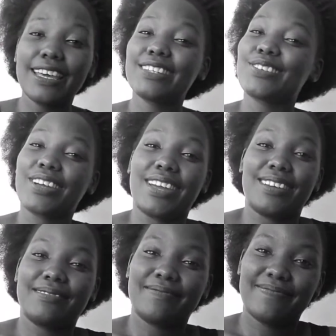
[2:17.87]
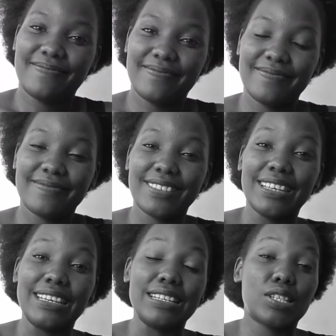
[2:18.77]
It's okay.
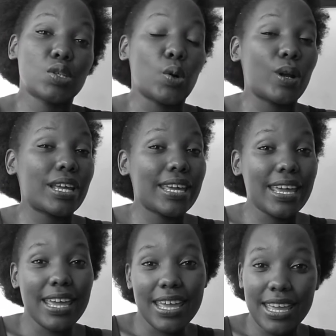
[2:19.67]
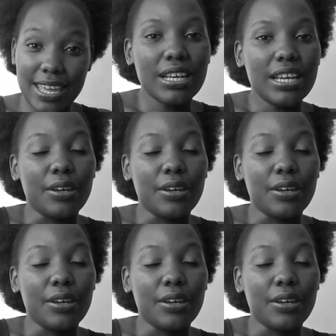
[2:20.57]
It's okay.